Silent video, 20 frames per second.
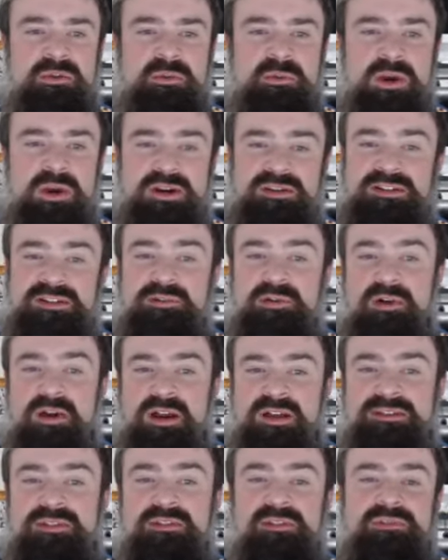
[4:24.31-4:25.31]
Whereas the
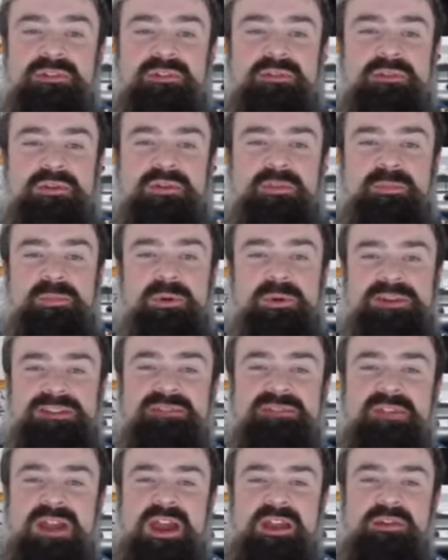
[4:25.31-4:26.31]
crossover group was
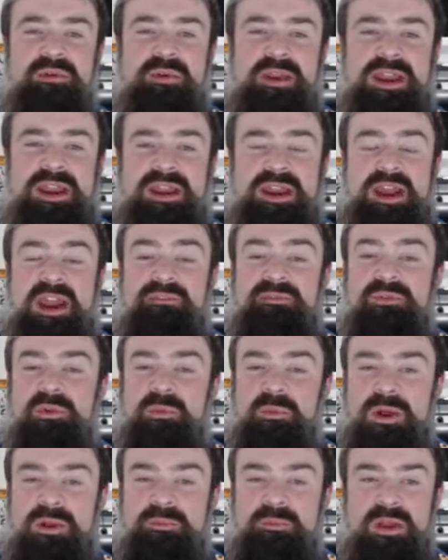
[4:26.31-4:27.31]
evaluated after
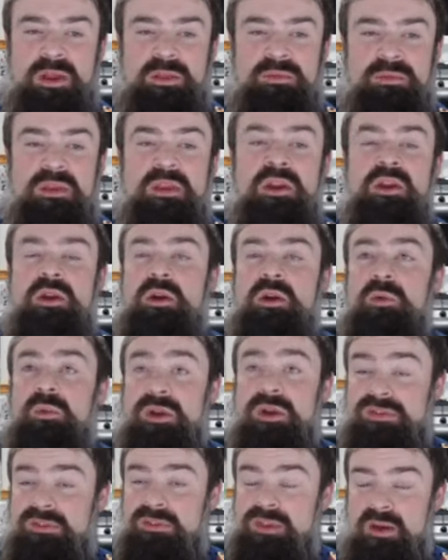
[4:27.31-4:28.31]
1 month
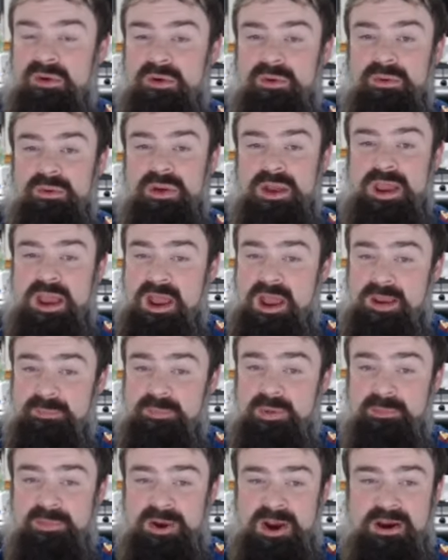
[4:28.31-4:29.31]
with no
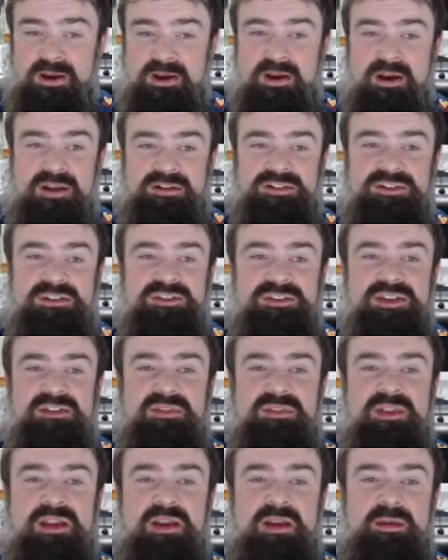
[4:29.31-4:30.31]
hyperbaric oxygen
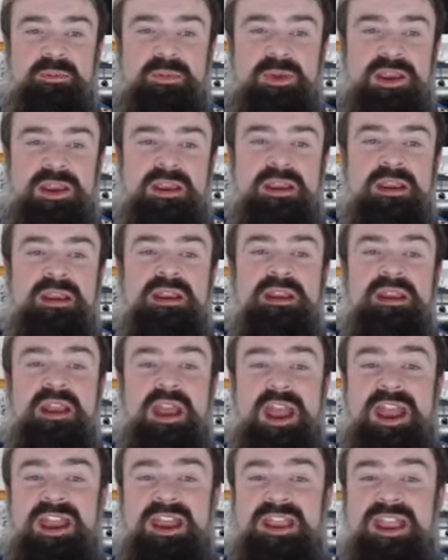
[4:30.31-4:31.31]
therapy,
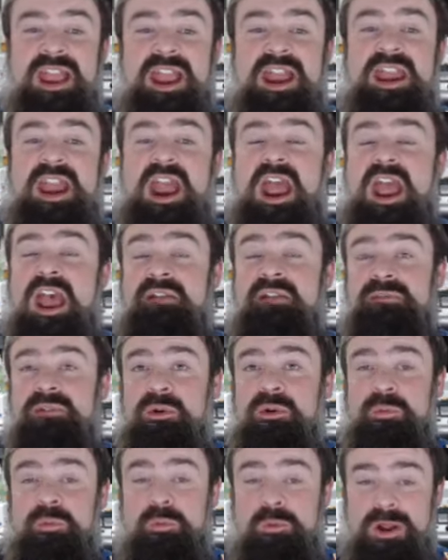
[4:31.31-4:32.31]
and again
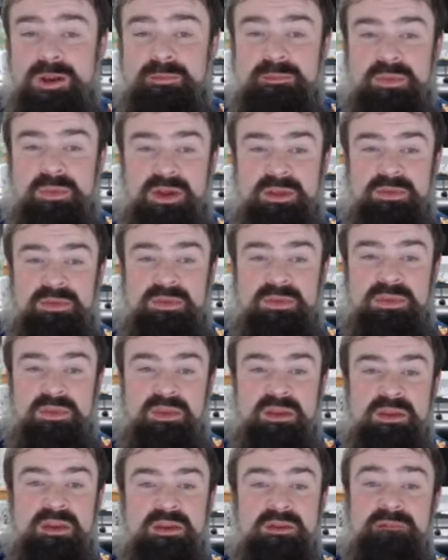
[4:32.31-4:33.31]
after 1 month
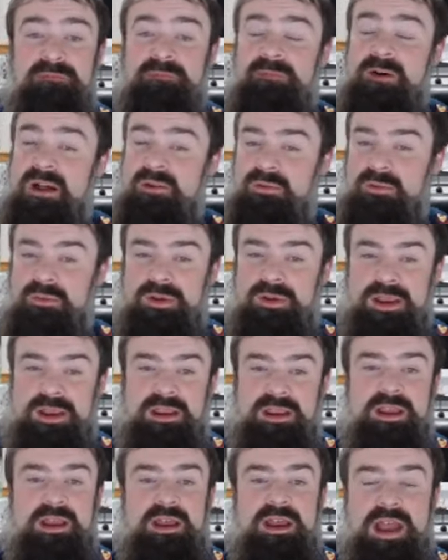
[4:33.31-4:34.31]

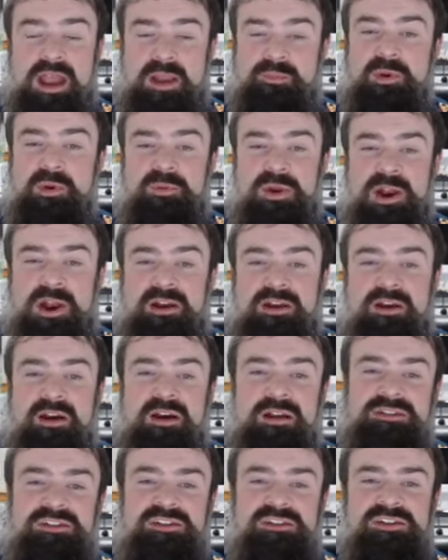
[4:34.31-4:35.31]
following hyperbaric
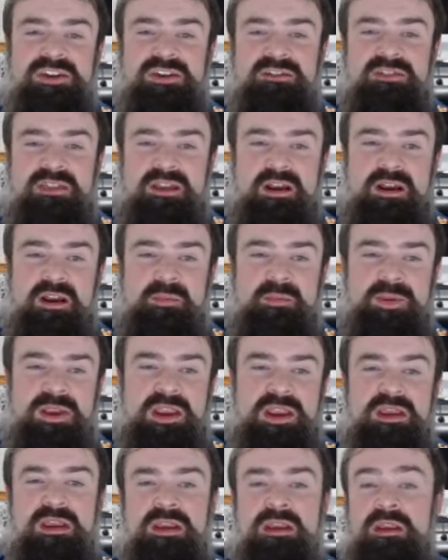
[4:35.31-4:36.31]
oxygen
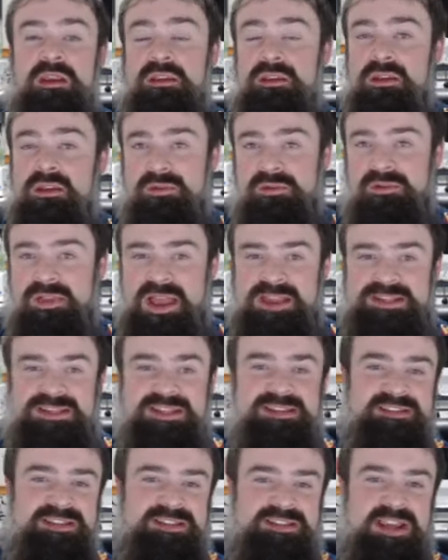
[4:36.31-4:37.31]
therapy,
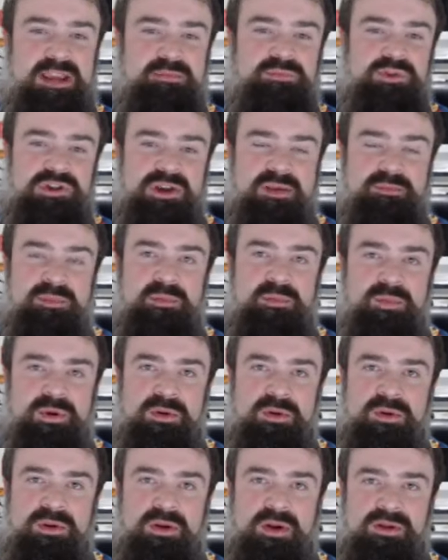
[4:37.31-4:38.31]
utilizing the same treatment
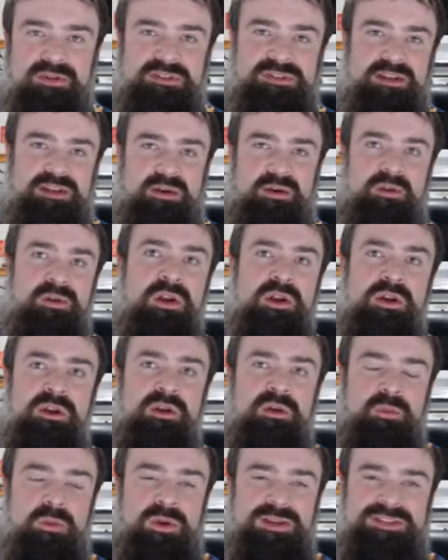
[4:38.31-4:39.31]
protocol. So,
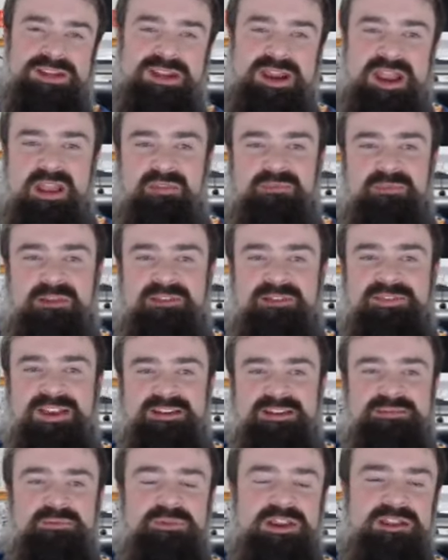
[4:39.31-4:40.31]
once a day, 5
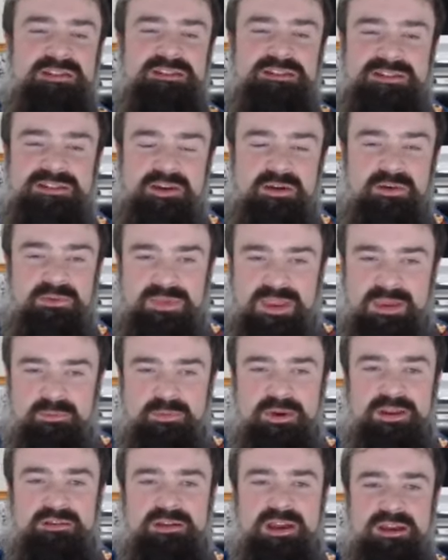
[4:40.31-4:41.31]
days a week. So, they
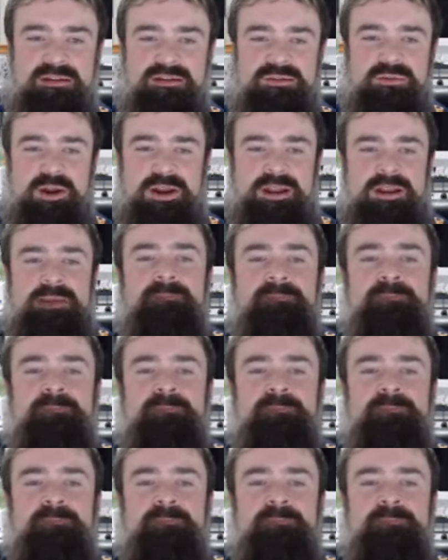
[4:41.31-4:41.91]
would have got 20.